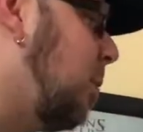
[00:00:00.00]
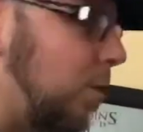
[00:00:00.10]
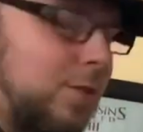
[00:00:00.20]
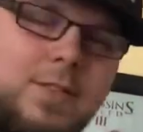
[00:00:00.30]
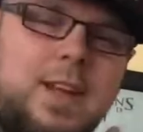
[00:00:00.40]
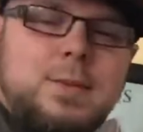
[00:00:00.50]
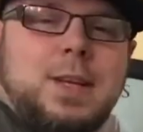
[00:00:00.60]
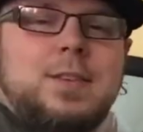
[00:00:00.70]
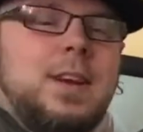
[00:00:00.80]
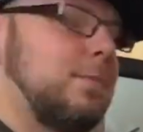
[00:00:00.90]
But that
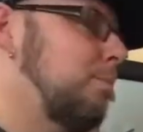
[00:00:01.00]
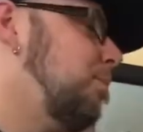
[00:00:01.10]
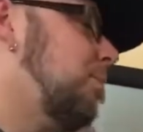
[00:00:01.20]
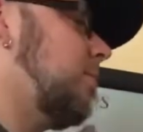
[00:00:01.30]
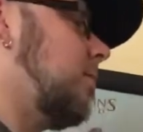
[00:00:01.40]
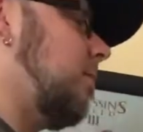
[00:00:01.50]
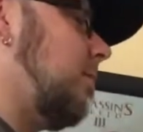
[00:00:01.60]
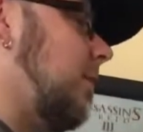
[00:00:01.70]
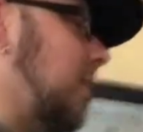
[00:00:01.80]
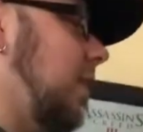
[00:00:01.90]
being said,
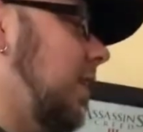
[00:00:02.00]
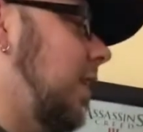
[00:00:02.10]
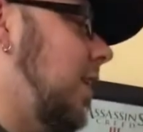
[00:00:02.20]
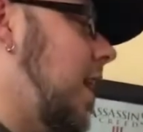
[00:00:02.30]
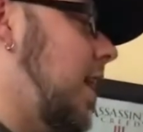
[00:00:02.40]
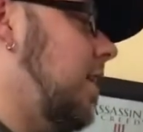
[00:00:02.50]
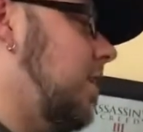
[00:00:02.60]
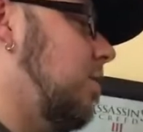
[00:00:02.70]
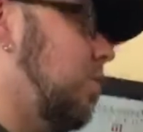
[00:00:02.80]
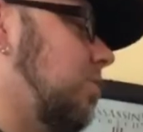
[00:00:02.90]
and then
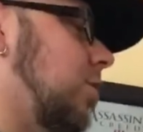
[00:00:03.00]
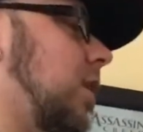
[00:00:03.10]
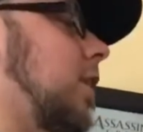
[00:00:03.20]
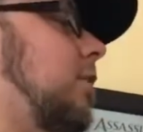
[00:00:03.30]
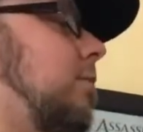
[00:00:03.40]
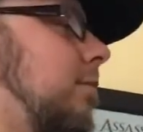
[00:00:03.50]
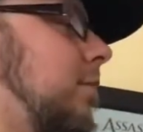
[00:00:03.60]
you've also got,